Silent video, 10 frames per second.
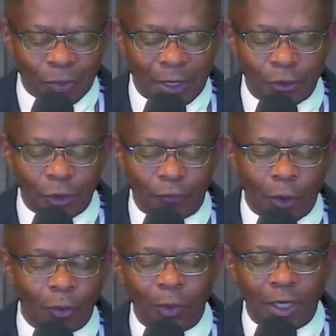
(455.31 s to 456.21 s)
that you've
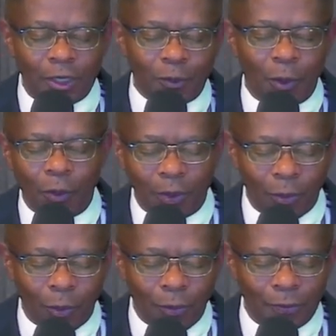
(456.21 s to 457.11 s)
already spoken a
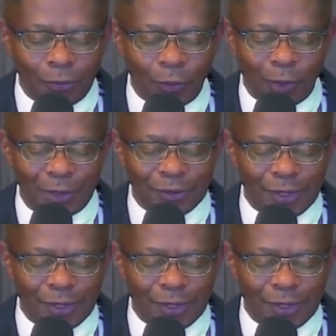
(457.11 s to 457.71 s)
word to us.